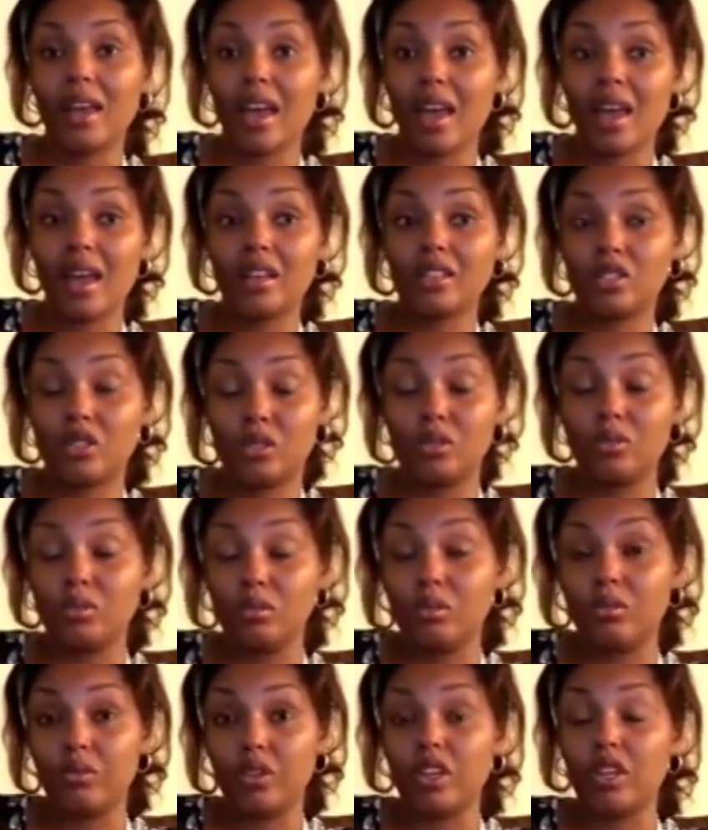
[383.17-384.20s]
has
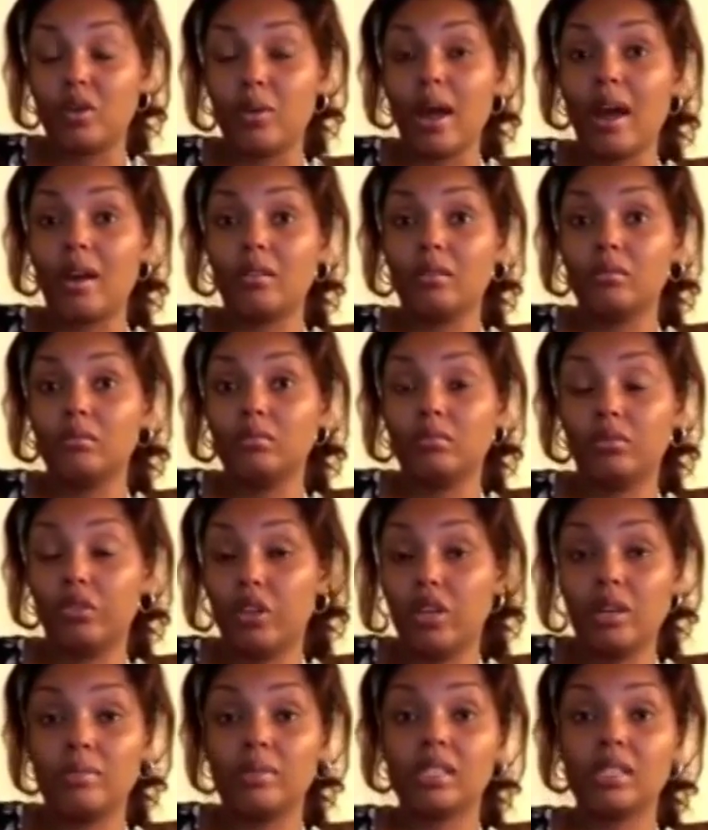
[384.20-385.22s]
to figure out
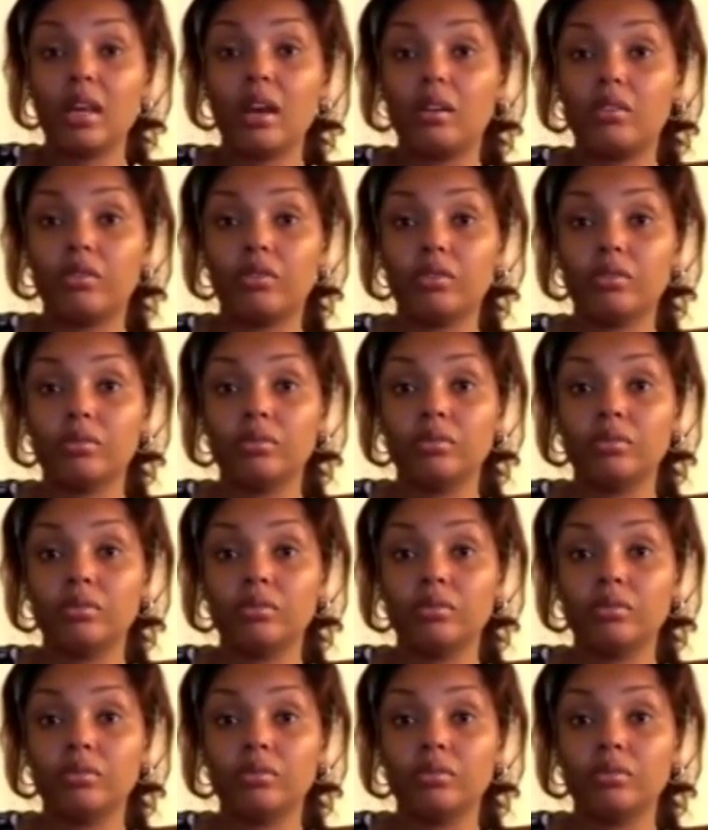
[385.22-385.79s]
for himself.